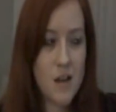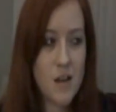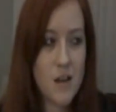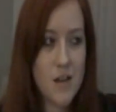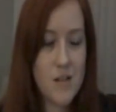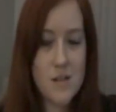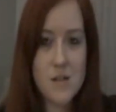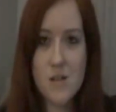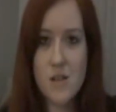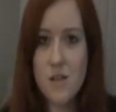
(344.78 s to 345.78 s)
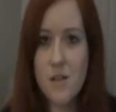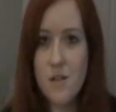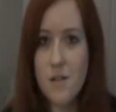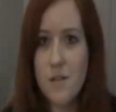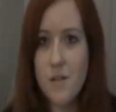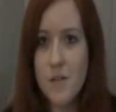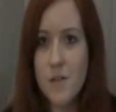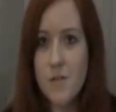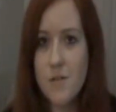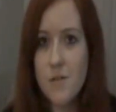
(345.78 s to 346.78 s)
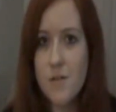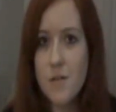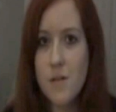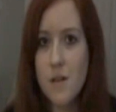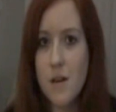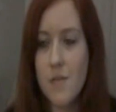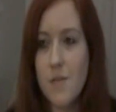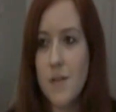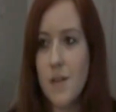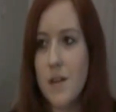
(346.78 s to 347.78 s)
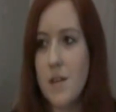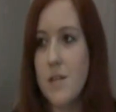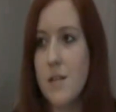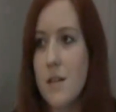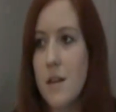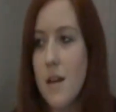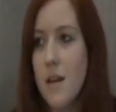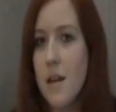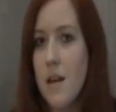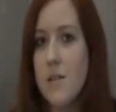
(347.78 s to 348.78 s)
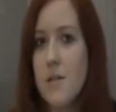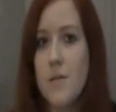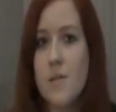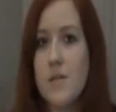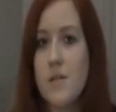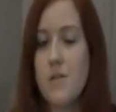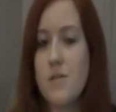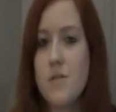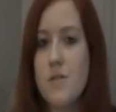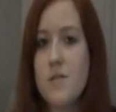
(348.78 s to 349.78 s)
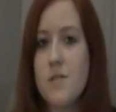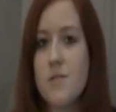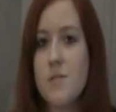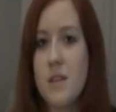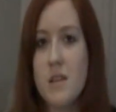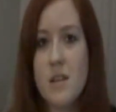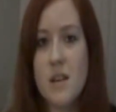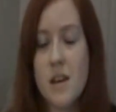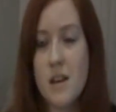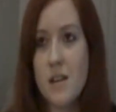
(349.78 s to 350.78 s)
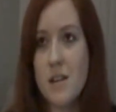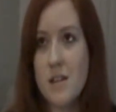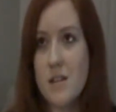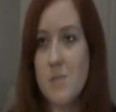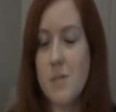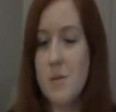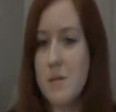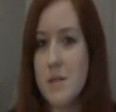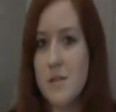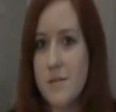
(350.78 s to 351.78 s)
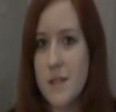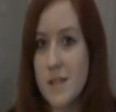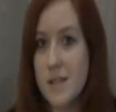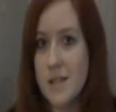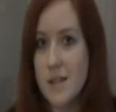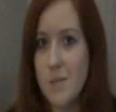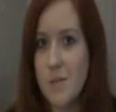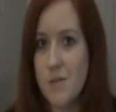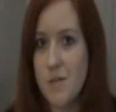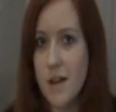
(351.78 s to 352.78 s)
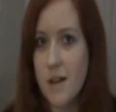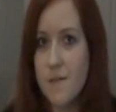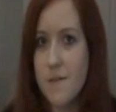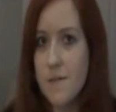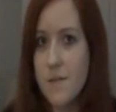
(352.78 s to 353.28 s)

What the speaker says: his agenda for you. I feel like he wants to use you for something, and that's probably the only reason he's keeping you alive.